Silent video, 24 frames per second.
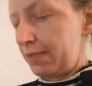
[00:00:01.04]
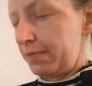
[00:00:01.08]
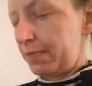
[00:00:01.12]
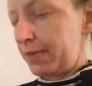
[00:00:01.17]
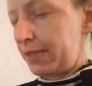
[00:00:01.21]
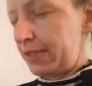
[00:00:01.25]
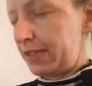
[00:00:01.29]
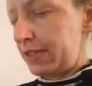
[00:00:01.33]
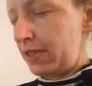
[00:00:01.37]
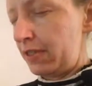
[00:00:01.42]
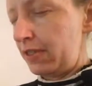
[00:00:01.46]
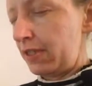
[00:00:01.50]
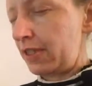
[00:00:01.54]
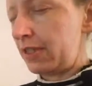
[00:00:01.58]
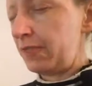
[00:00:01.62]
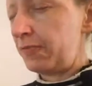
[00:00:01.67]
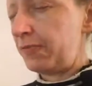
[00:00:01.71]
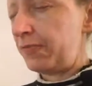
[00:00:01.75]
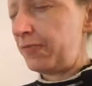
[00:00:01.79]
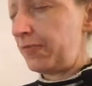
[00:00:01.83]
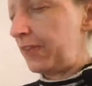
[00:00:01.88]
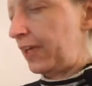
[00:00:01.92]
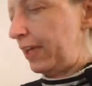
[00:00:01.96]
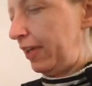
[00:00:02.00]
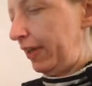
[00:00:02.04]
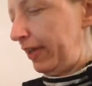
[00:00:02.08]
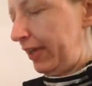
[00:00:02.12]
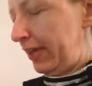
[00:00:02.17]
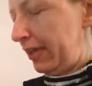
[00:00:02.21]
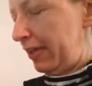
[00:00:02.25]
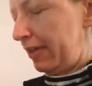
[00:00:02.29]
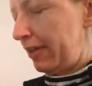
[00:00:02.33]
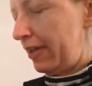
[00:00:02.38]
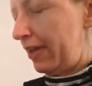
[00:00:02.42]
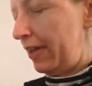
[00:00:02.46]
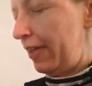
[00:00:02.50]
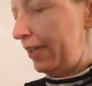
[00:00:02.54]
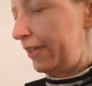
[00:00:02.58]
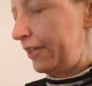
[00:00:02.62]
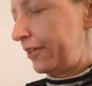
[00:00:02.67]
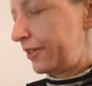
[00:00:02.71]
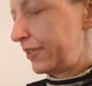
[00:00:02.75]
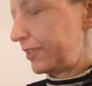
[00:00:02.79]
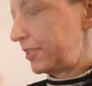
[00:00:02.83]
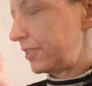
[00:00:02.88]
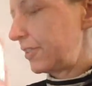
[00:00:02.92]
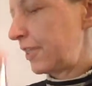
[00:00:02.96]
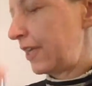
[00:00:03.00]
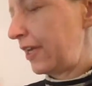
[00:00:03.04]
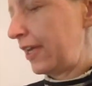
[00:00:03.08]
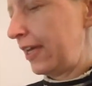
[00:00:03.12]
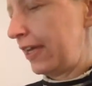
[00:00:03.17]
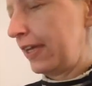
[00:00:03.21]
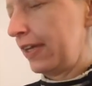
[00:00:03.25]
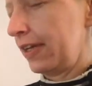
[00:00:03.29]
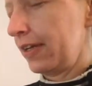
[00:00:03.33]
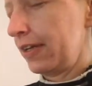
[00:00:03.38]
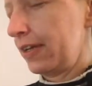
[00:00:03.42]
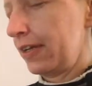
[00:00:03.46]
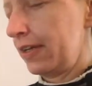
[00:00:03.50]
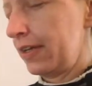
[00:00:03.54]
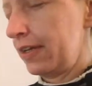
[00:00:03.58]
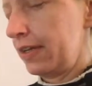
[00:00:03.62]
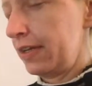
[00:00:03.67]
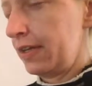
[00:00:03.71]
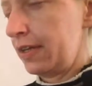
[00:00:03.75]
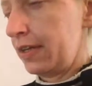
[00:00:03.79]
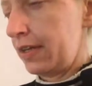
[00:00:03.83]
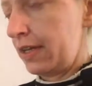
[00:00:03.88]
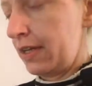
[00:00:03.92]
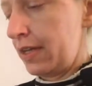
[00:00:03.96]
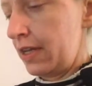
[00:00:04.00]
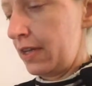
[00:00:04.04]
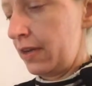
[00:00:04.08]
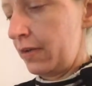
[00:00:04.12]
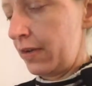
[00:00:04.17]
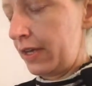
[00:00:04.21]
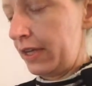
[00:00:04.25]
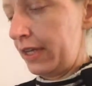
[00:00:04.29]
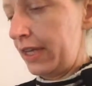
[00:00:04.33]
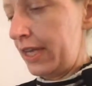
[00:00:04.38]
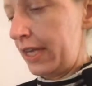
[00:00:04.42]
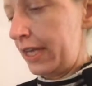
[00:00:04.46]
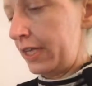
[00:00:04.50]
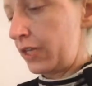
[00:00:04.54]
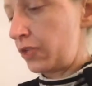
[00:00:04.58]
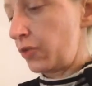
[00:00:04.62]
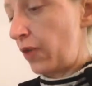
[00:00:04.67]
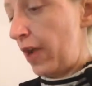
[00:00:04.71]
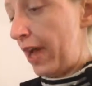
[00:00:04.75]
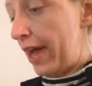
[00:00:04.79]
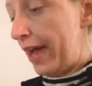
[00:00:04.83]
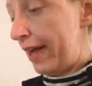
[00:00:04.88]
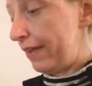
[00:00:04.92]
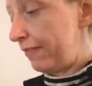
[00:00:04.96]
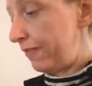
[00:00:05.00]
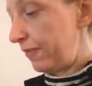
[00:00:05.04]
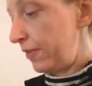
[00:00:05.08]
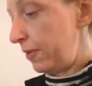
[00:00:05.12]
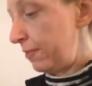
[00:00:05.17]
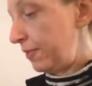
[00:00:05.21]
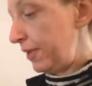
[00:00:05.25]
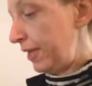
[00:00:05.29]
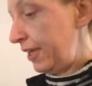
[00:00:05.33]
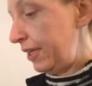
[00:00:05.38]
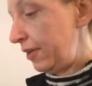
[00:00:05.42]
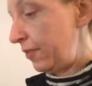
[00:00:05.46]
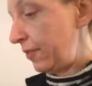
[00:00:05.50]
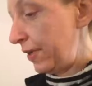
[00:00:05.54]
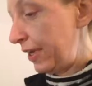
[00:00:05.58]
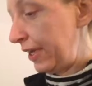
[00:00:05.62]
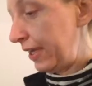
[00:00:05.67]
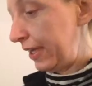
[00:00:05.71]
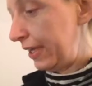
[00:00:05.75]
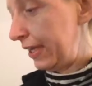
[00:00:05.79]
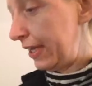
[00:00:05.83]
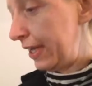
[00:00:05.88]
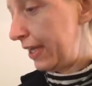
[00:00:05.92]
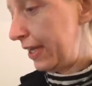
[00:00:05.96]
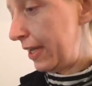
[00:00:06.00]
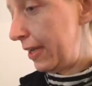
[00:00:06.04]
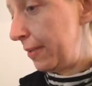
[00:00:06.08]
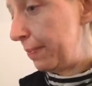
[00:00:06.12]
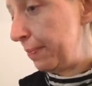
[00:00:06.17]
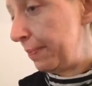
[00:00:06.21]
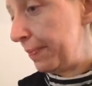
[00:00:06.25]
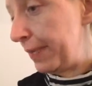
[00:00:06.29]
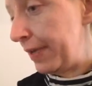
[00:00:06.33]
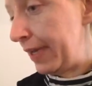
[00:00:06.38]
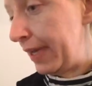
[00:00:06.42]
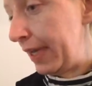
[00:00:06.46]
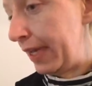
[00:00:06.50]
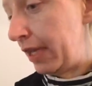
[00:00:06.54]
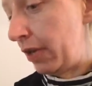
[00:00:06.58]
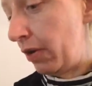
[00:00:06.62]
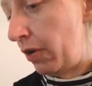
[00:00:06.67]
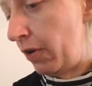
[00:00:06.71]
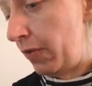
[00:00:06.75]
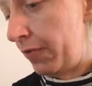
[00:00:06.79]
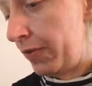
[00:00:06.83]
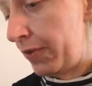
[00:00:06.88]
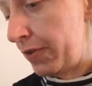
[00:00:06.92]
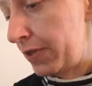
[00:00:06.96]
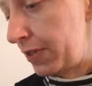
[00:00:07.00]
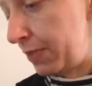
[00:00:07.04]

but so you can feel it on your skin. We're gonna let it dry for a minute while I go over